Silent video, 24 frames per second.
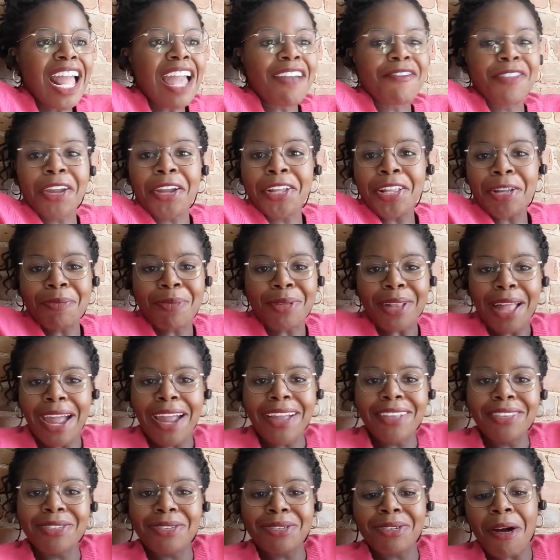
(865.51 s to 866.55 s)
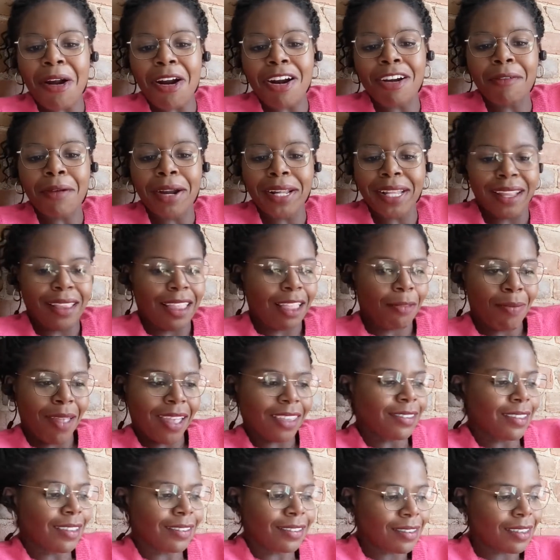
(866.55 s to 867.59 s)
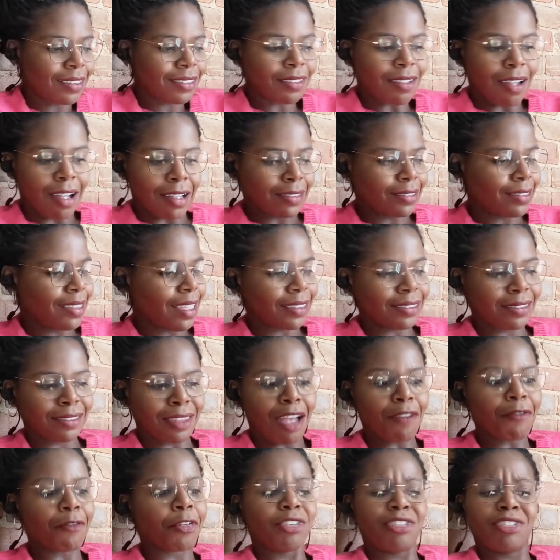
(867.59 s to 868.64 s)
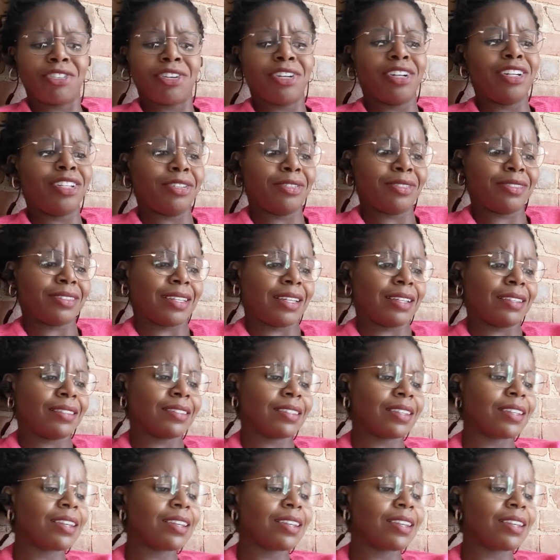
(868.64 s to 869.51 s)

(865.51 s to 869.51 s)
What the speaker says: if you can apply it to Arwen and it makes sense in this context, yeah, for sure use it.